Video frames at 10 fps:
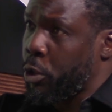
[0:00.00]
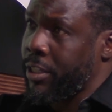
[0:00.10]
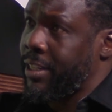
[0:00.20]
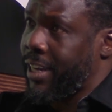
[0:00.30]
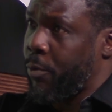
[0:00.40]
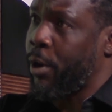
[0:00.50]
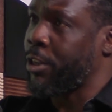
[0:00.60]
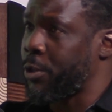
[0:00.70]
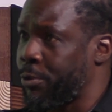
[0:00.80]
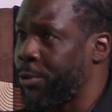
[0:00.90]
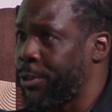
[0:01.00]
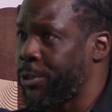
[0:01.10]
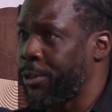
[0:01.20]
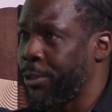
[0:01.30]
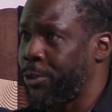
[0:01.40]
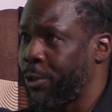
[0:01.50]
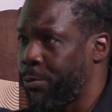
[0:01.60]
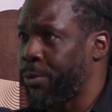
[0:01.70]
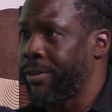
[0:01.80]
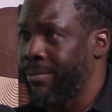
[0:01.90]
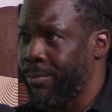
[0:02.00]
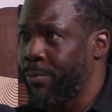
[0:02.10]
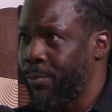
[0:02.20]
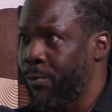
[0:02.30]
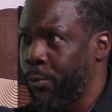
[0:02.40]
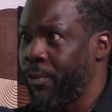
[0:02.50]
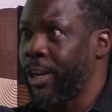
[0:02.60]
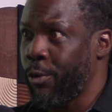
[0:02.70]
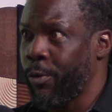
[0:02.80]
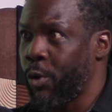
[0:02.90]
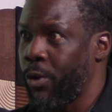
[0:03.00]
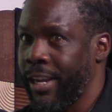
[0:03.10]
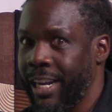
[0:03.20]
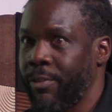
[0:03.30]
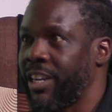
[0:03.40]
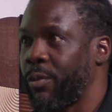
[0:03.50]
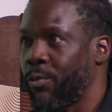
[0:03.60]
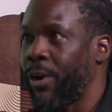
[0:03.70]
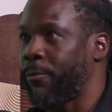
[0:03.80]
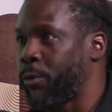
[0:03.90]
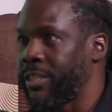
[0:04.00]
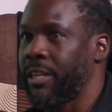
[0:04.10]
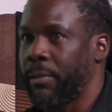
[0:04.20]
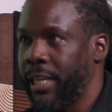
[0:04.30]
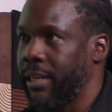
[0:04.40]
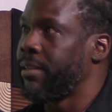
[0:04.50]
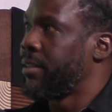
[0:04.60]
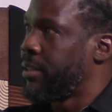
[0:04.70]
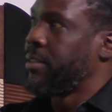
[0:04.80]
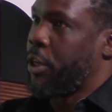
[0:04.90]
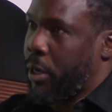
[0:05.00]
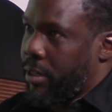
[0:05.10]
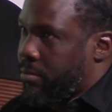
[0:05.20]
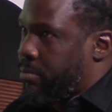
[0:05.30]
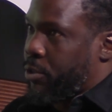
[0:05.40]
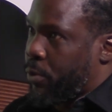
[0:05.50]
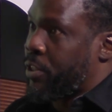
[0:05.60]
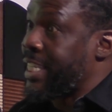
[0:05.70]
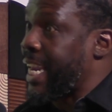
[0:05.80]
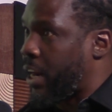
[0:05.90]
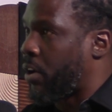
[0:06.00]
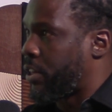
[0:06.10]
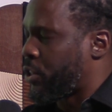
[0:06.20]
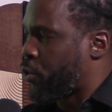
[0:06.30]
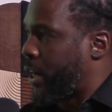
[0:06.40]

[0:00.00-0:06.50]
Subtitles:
you're listening, we also do this on YouTube. We're video recording, and every time we reference something, you can sort of see it on the screen.